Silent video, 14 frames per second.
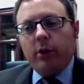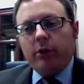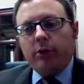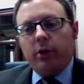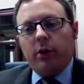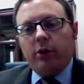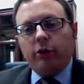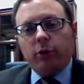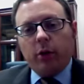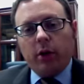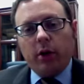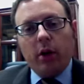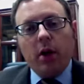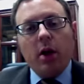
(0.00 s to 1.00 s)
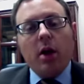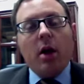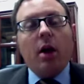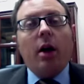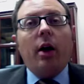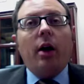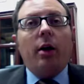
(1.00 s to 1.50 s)
Israel and Jordan.
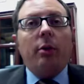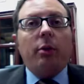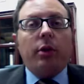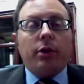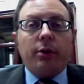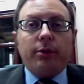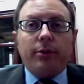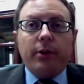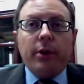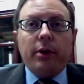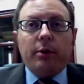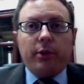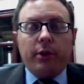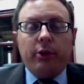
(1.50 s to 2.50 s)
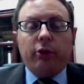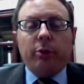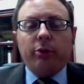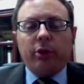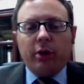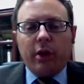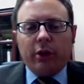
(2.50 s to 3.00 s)
What the fear with the
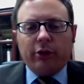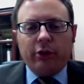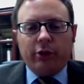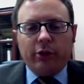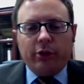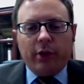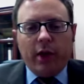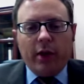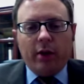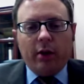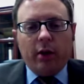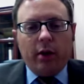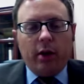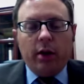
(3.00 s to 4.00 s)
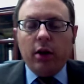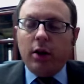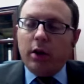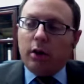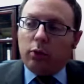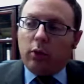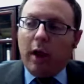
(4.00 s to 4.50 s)
Egyptian elections is that a
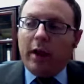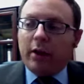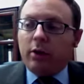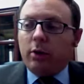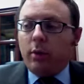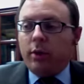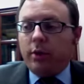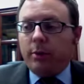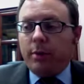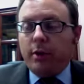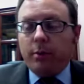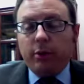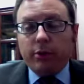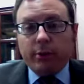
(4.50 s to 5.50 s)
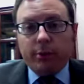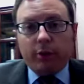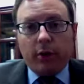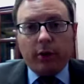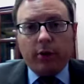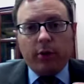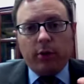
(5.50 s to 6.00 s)
radical, whether it be the Muslim
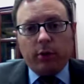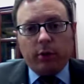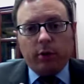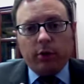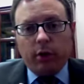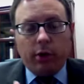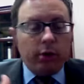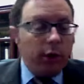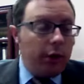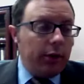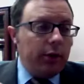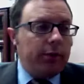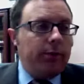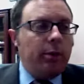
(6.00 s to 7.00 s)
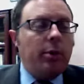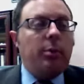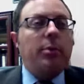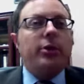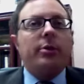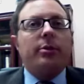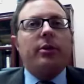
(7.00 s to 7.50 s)
Brotherhood or another former
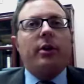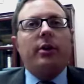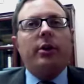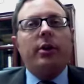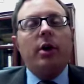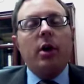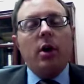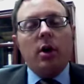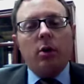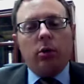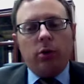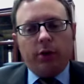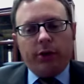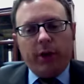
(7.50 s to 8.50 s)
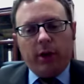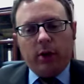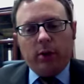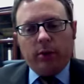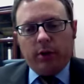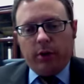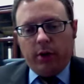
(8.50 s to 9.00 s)
Muslim Brotherhood, will take
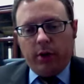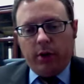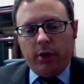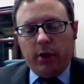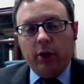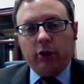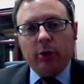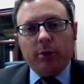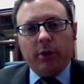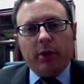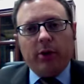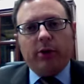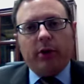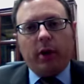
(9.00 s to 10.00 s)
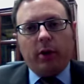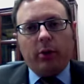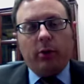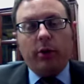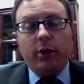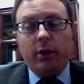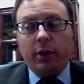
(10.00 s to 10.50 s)
over in Egypt and
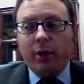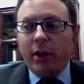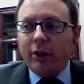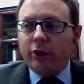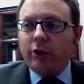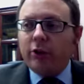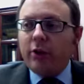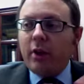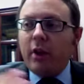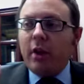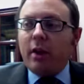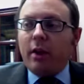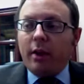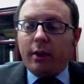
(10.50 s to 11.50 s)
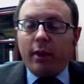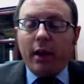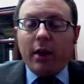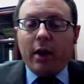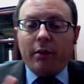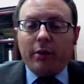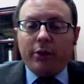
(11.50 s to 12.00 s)
win their elections.
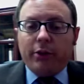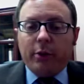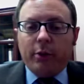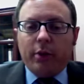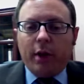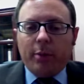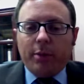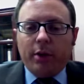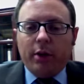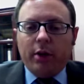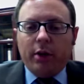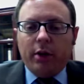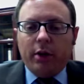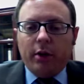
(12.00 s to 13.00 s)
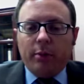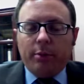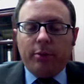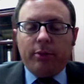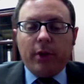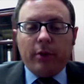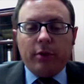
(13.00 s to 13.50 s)
That obviously would not be
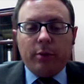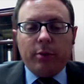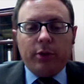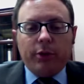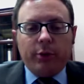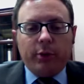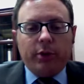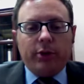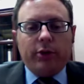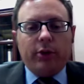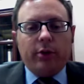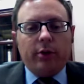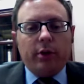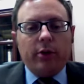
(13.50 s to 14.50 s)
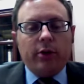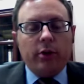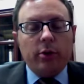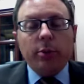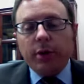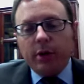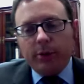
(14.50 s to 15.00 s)
favorable towards
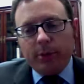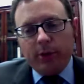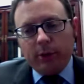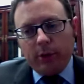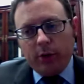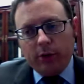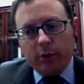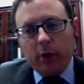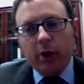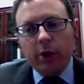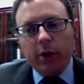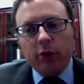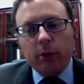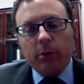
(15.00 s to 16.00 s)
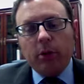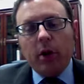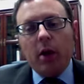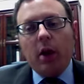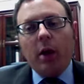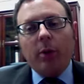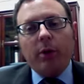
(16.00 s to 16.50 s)
continued peace between Israel and Egypt,
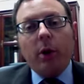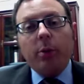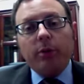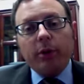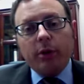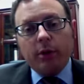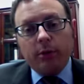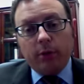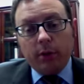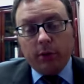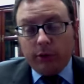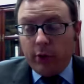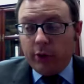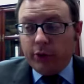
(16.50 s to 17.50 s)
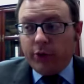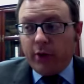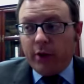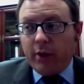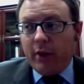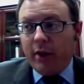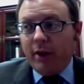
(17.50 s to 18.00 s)
and we hope for good results out
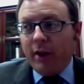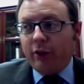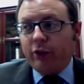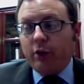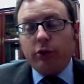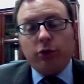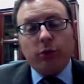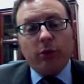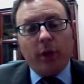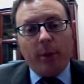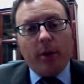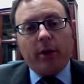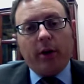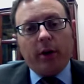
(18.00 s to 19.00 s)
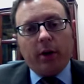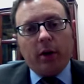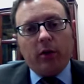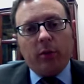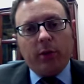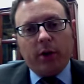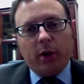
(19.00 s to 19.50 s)
of that election, a true democratic
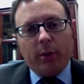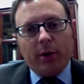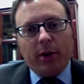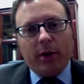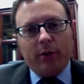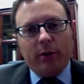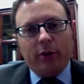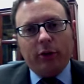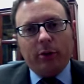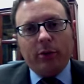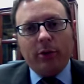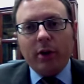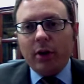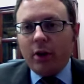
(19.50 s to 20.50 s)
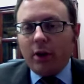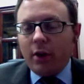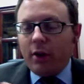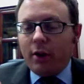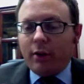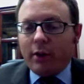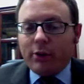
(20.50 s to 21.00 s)
government coming out of Egypt.
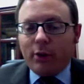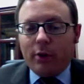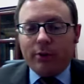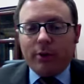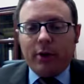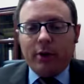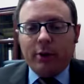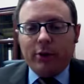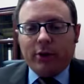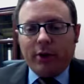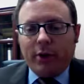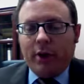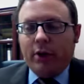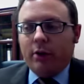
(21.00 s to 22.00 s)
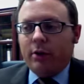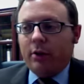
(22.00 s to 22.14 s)
That's all for our news today.